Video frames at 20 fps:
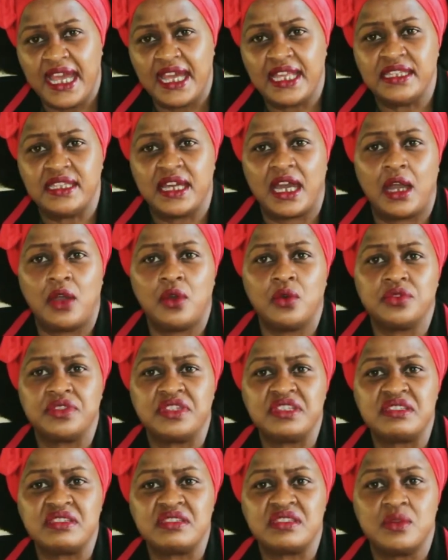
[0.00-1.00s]
and
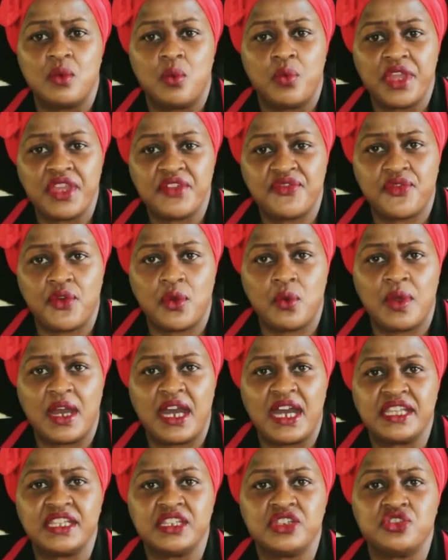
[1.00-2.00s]
how this is the way
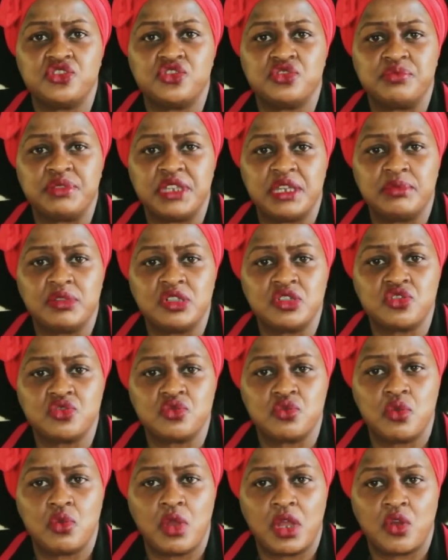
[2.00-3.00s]
forward, and you should be able
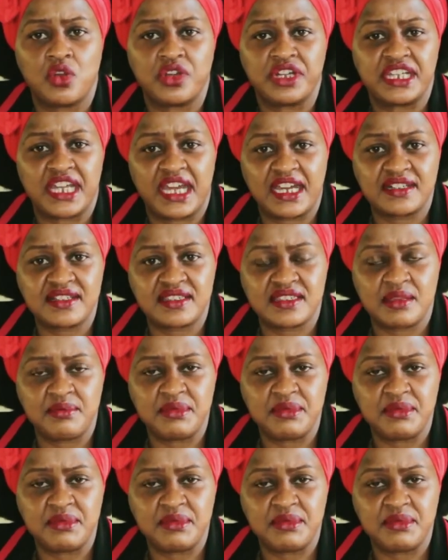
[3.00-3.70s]
to conduct